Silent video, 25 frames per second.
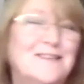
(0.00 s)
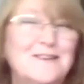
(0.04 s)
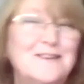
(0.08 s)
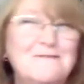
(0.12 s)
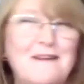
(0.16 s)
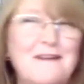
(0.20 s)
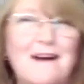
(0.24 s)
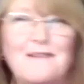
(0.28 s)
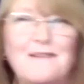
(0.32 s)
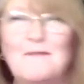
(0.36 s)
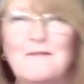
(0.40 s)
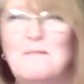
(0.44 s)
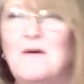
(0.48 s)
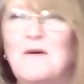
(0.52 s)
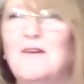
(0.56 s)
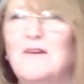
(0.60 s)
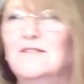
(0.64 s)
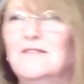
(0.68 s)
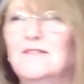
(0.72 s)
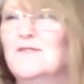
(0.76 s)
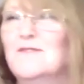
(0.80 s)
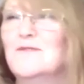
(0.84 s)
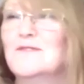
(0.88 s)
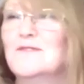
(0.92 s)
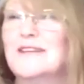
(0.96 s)
I have a part in
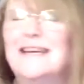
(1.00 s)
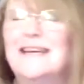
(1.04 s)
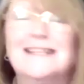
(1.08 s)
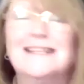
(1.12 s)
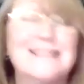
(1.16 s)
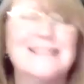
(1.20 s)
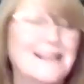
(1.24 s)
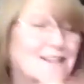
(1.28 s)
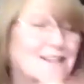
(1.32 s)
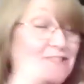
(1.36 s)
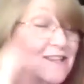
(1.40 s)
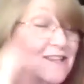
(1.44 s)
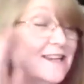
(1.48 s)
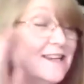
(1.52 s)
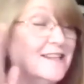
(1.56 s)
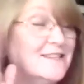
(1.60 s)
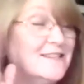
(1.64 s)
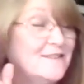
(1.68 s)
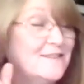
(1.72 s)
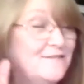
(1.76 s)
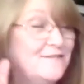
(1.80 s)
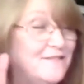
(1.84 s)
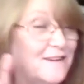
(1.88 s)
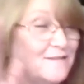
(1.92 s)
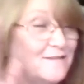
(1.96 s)
thought. It's actually it's
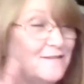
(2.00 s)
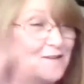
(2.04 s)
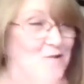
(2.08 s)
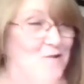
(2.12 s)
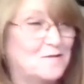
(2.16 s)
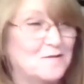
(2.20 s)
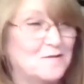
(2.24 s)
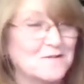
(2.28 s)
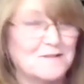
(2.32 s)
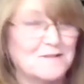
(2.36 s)
a favourite quote of